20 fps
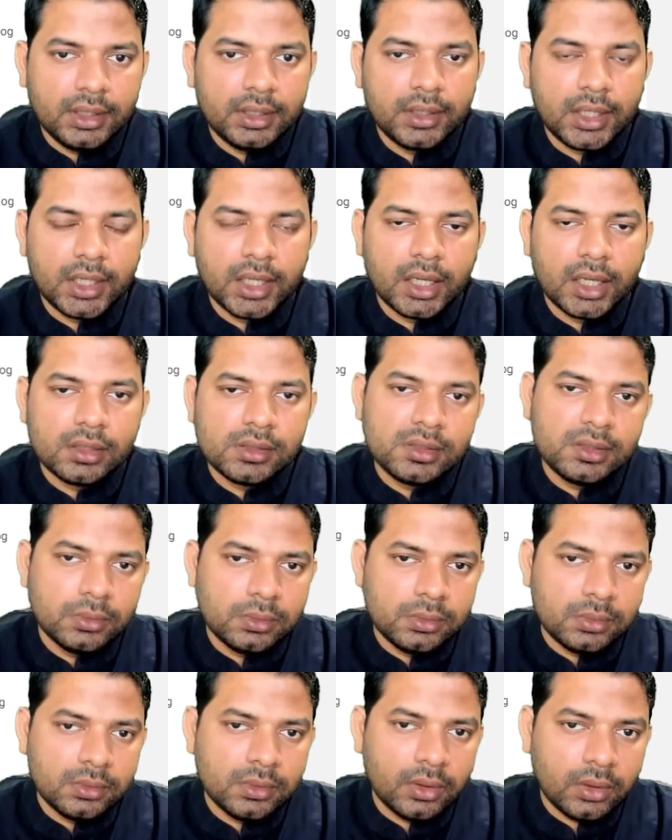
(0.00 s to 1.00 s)
regards to
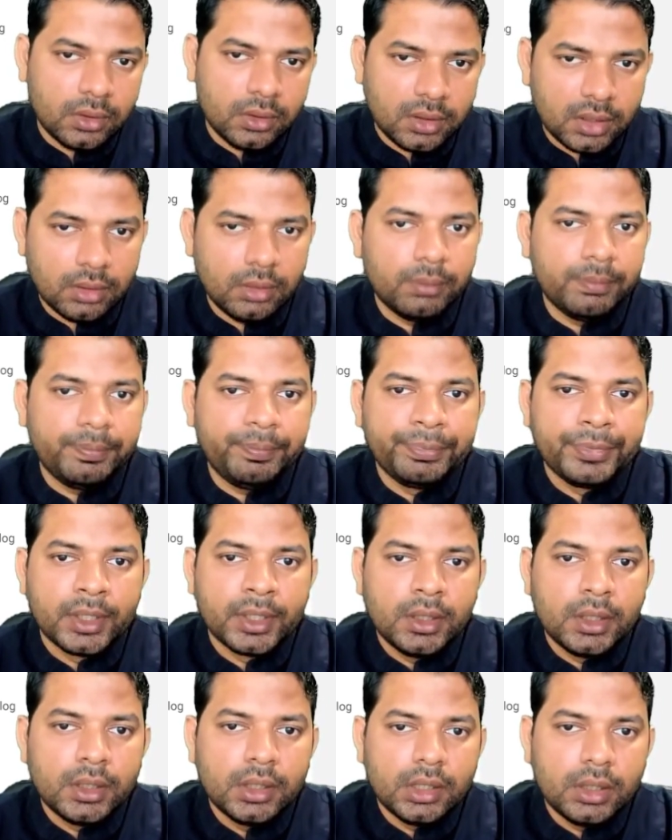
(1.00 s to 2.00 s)

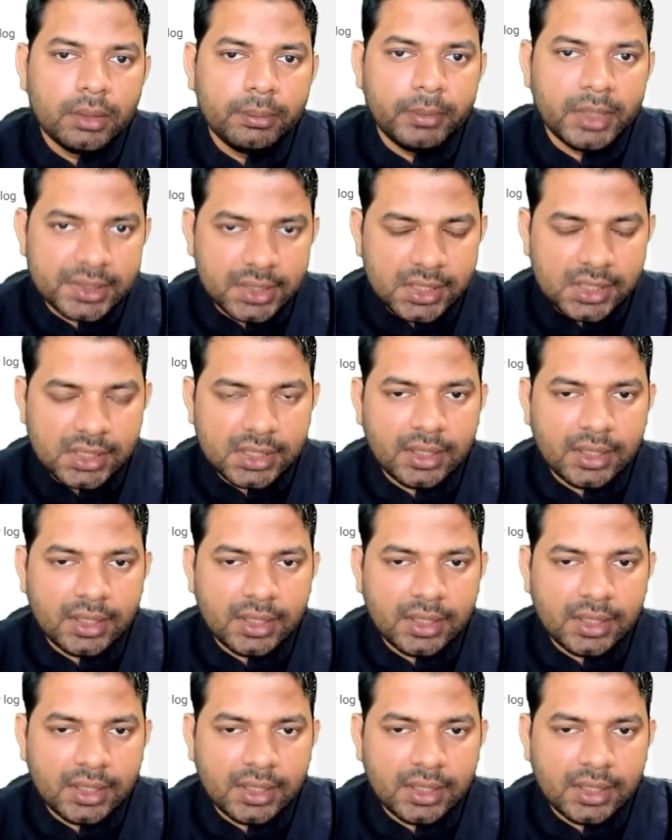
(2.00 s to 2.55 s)
message